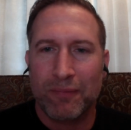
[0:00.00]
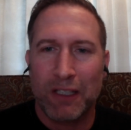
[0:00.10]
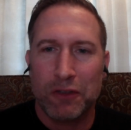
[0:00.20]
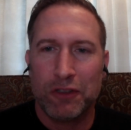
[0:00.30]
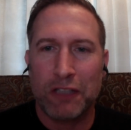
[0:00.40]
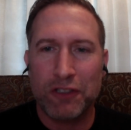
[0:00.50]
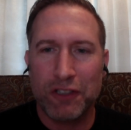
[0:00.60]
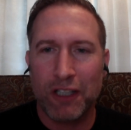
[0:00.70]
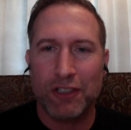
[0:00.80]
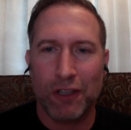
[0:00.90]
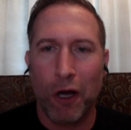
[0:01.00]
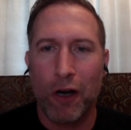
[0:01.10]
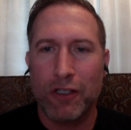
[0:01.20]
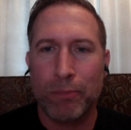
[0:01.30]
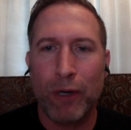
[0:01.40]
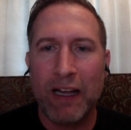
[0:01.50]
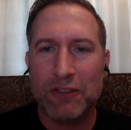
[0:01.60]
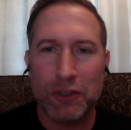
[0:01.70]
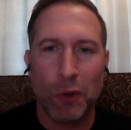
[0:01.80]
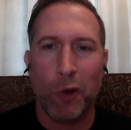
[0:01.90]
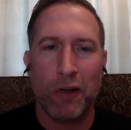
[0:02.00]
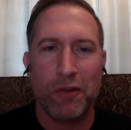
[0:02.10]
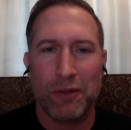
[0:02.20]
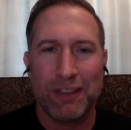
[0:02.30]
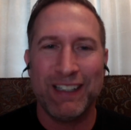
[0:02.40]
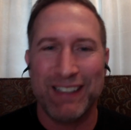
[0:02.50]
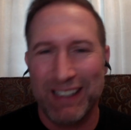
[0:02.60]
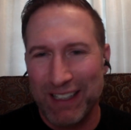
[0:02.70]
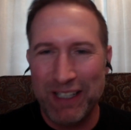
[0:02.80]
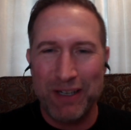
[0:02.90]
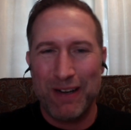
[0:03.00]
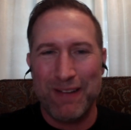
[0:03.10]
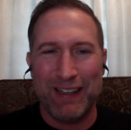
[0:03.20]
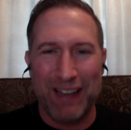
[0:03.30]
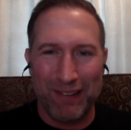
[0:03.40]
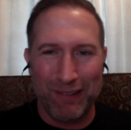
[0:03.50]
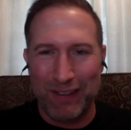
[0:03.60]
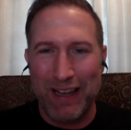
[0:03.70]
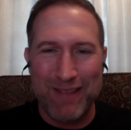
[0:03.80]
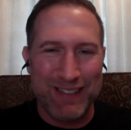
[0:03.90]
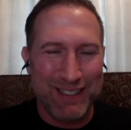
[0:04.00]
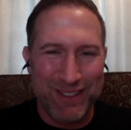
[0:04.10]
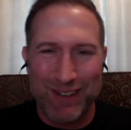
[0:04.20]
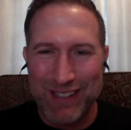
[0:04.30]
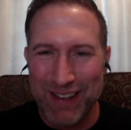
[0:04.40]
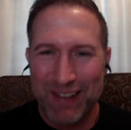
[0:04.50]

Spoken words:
such and such large brand store. You know what I mean? I don't want to name any stores.